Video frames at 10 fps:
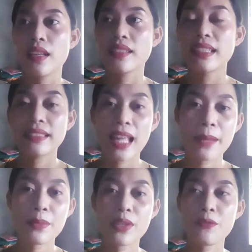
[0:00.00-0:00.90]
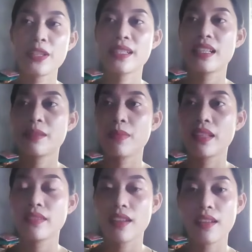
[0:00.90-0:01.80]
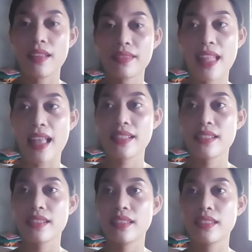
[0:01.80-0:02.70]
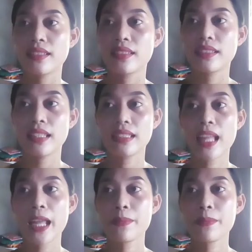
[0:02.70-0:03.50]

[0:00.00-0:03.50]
the types of assessment tasks that